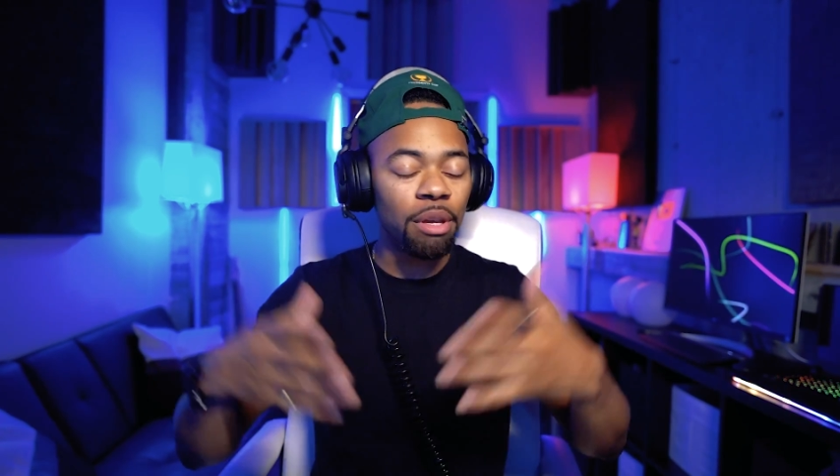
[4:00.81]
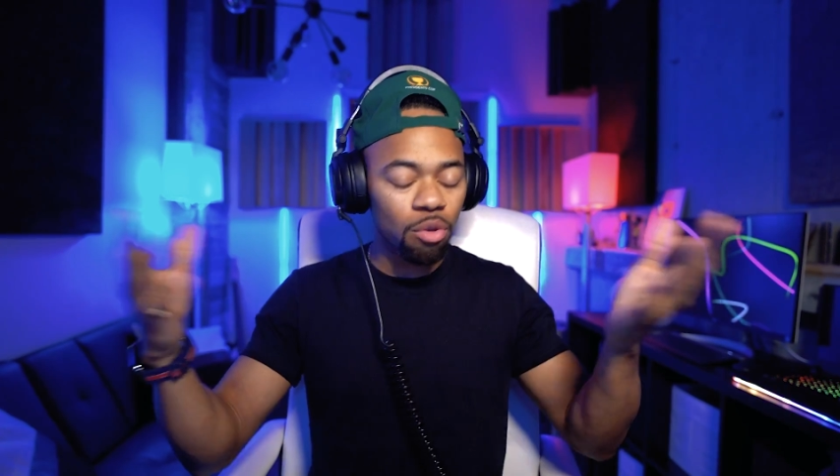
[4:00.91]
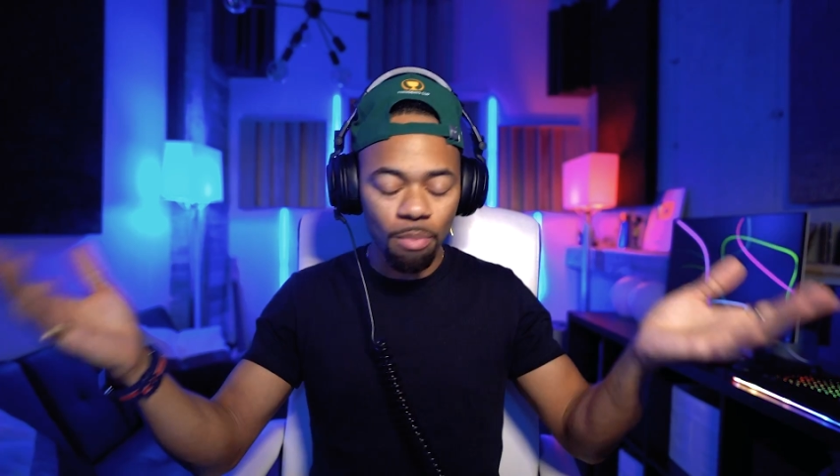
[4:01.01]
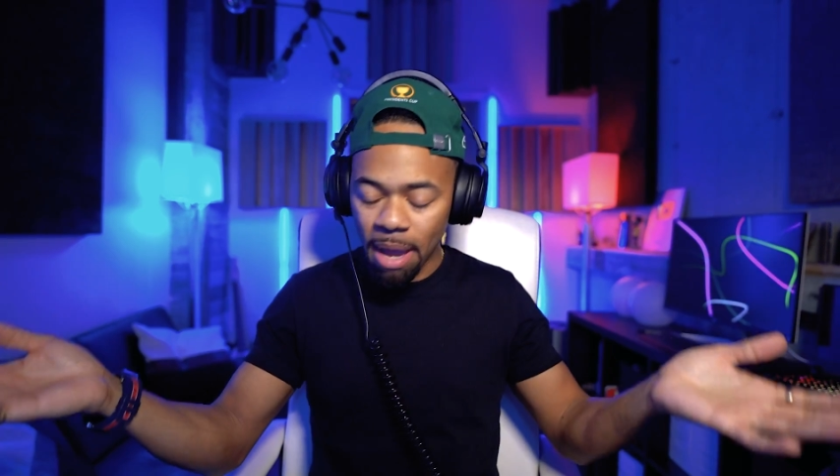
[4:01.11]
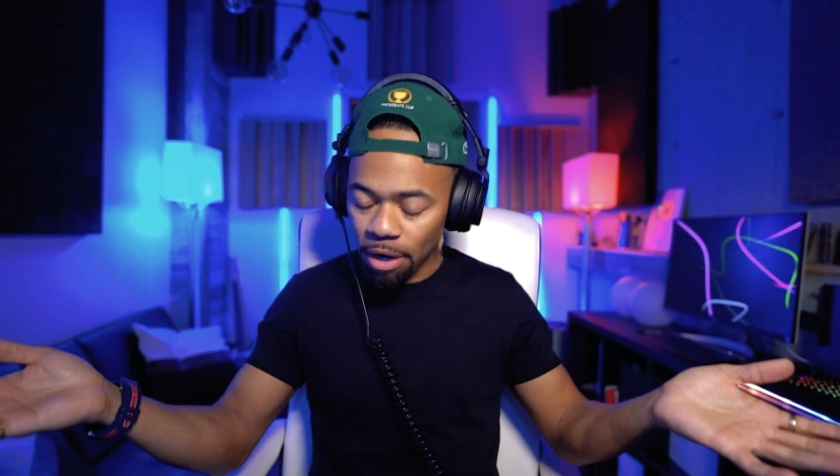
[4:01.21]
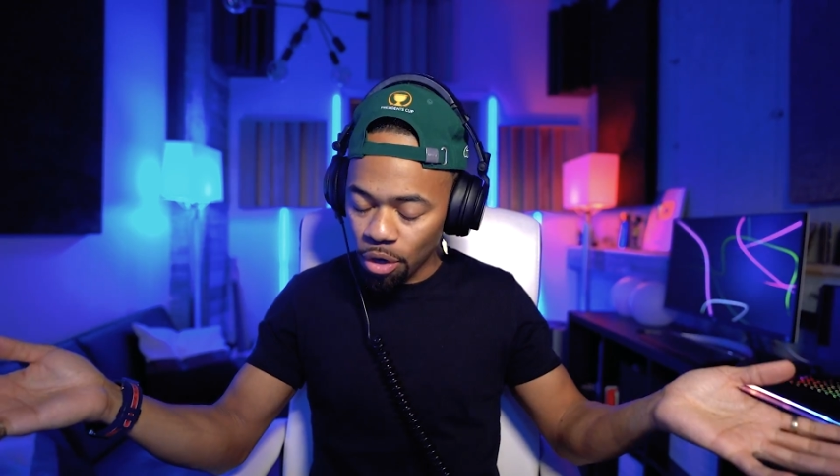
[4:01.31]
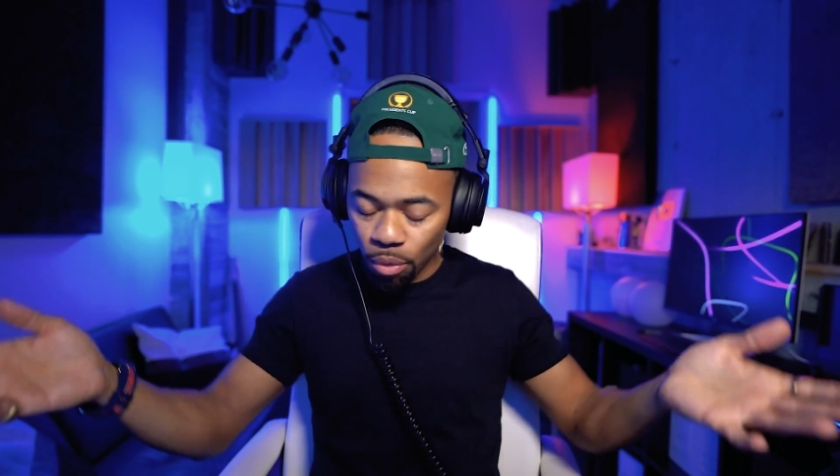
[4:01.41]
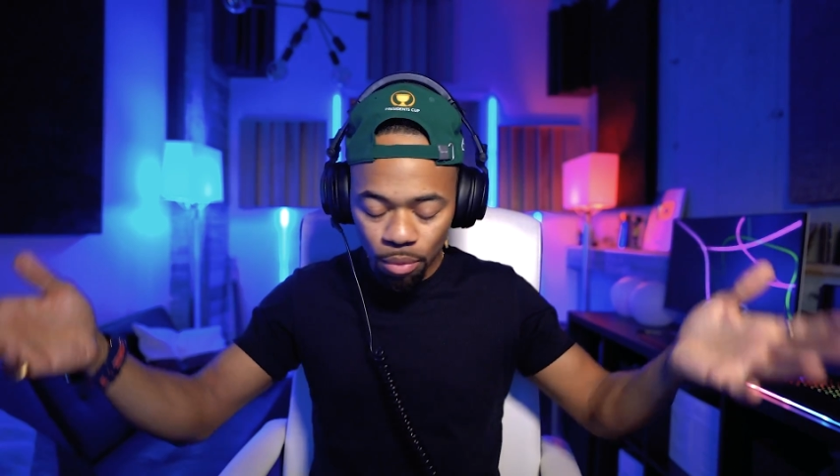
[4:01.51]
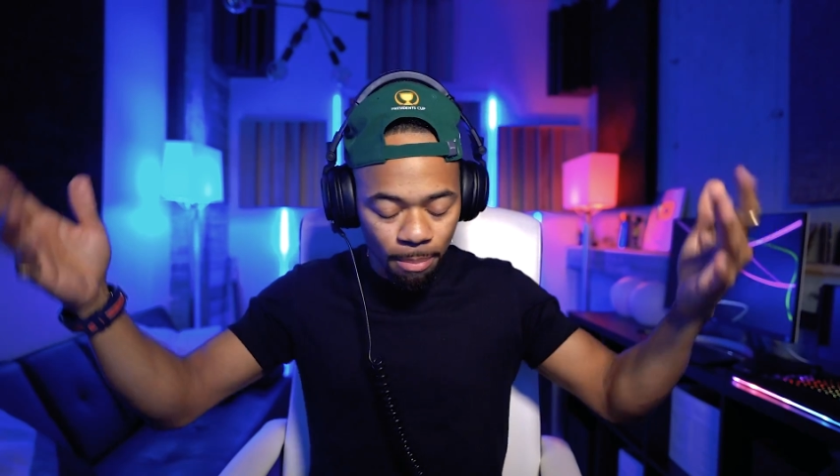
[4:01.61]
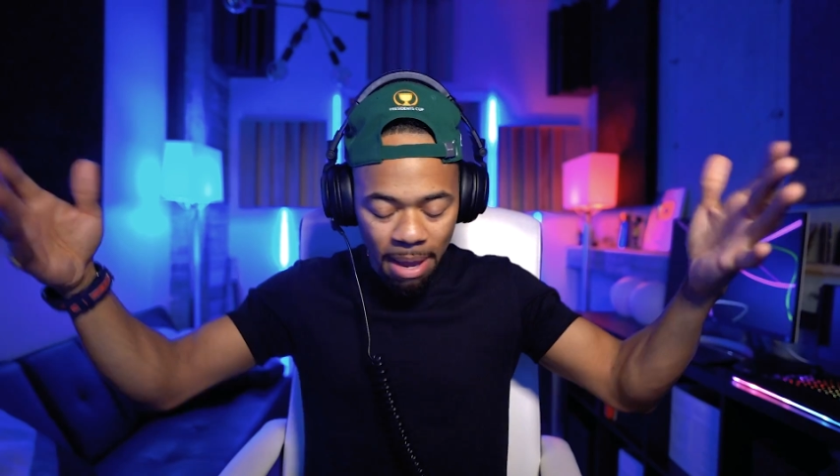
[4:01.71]
you may
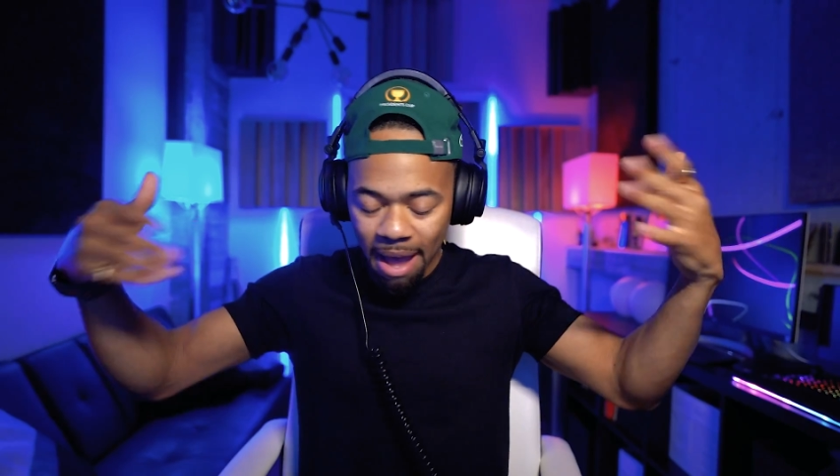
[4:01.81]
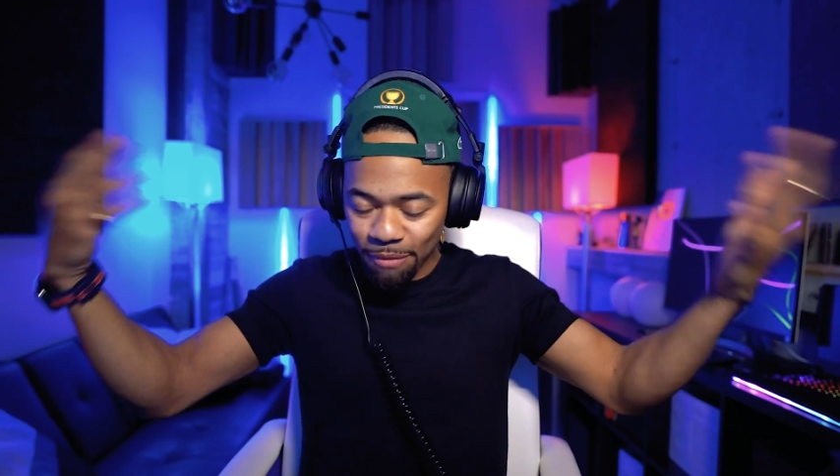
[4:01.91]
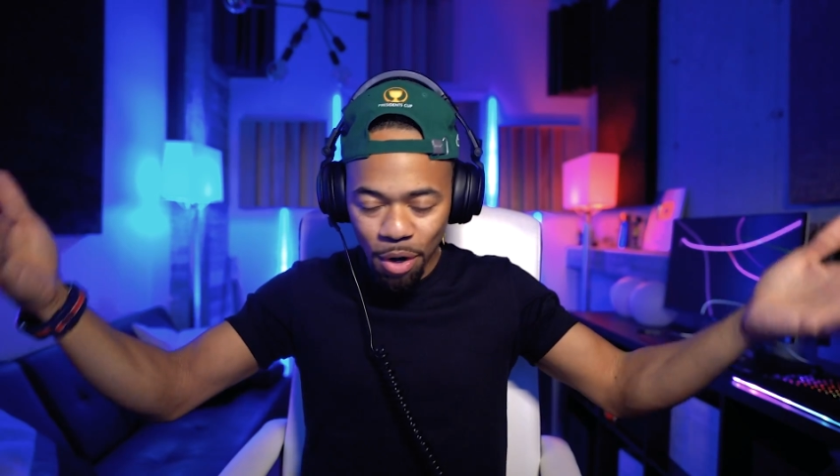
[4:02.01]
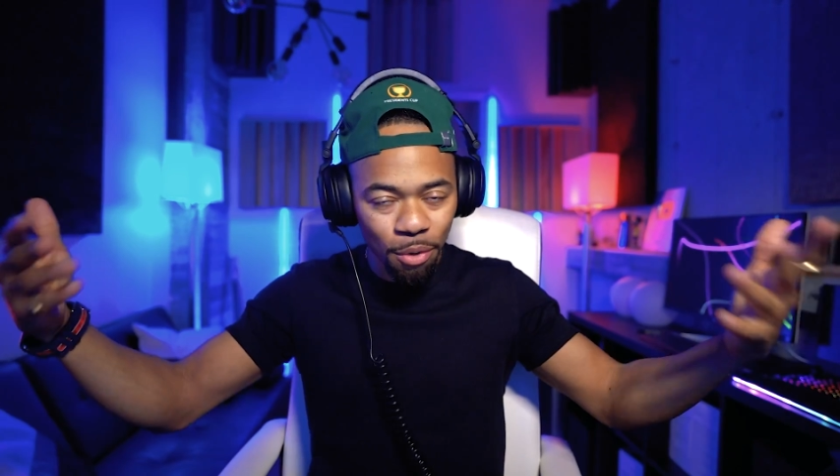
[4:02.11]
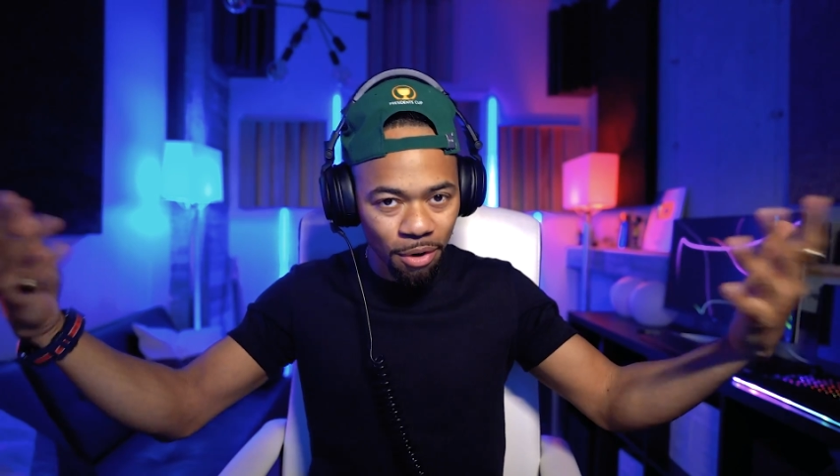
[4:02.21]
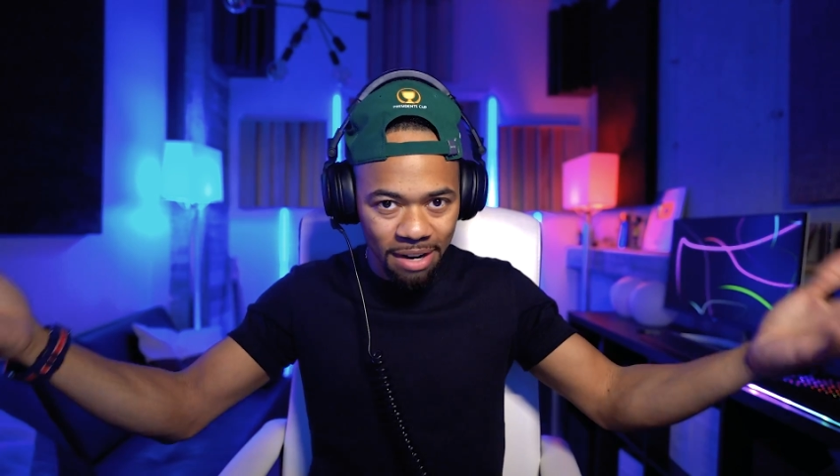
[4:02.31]
know may have known or